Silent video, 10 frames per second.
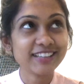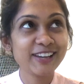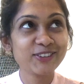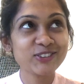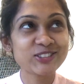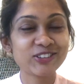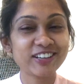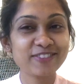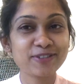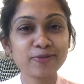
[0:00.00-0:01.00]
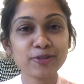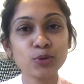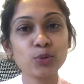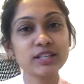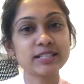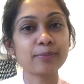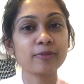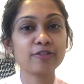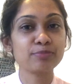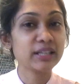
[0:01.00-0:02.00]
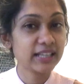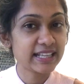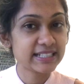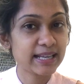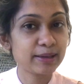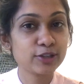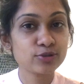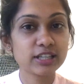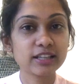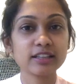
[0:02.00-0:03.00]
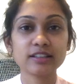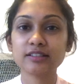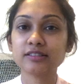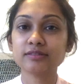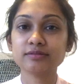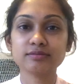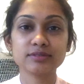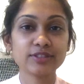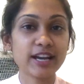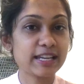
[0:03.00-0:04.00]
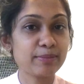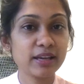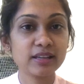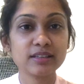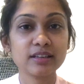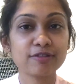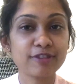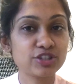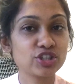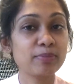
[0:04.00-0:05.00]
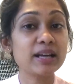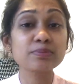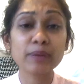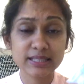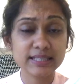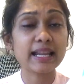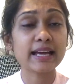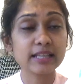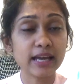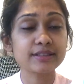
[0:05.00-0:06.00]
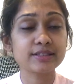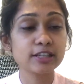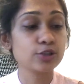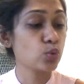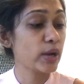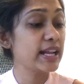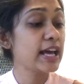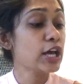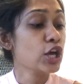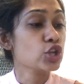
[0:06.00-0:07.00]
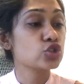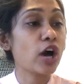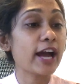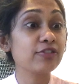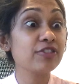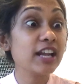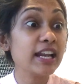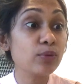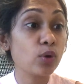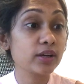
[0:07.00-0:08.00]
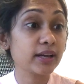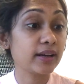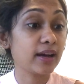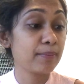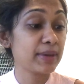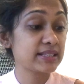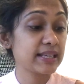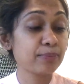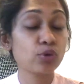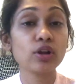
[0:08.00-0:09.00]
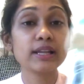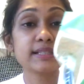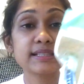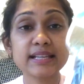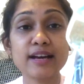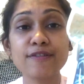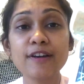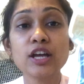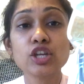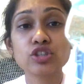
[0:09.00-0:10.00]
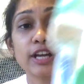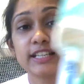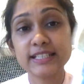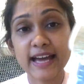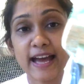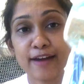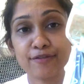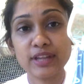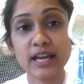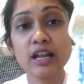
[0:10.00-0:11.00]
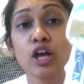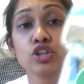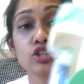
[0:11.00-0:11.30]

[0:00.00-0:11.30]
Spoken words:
I know, sorry, from few weeks I've been lazy and using the ready-made facial mask, but still I still do it. So I really wanted a mixing bowl and stuff, so I didn't have that.